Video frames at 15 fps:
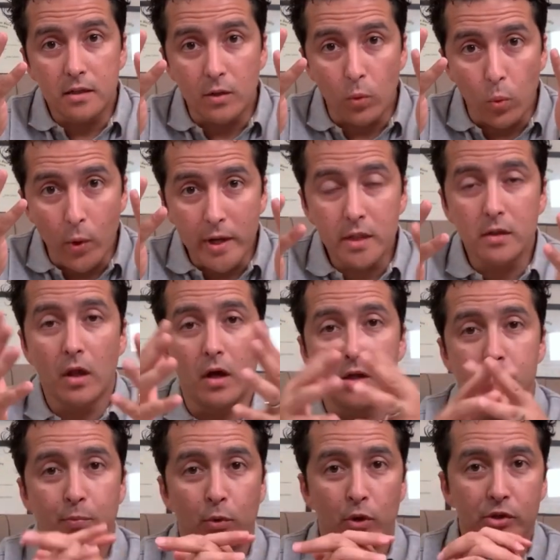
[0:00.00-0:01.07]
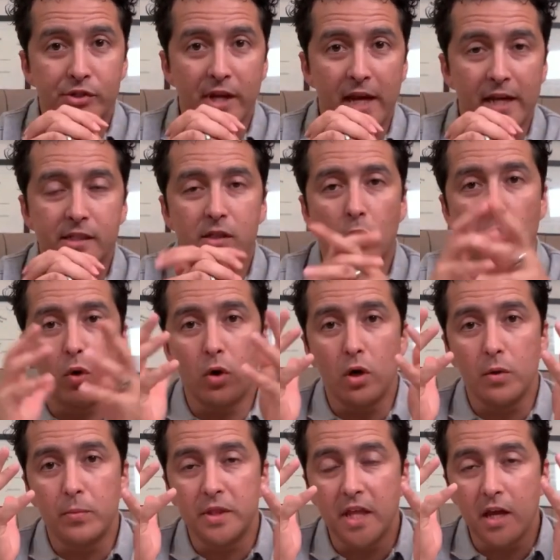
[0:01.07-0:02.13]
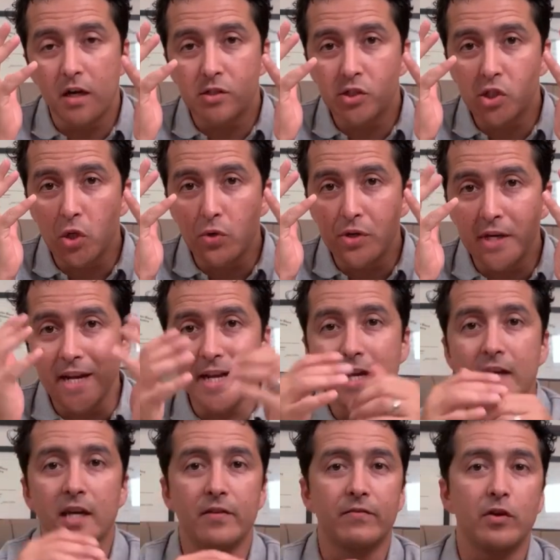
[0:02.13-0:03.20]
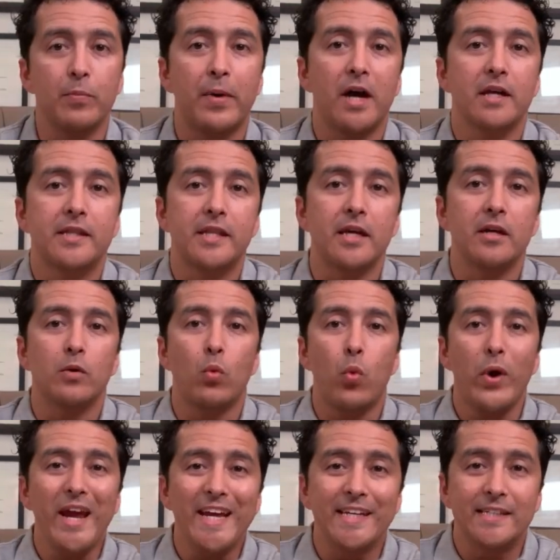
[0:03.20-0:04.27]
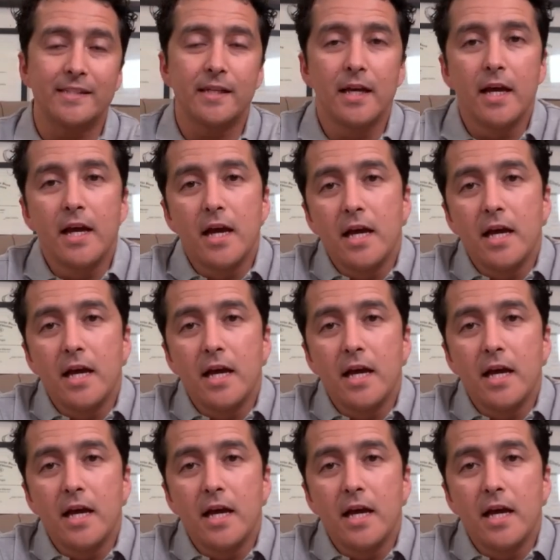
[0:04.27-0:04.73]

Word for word: the weight loss process or they are so negative about their weight.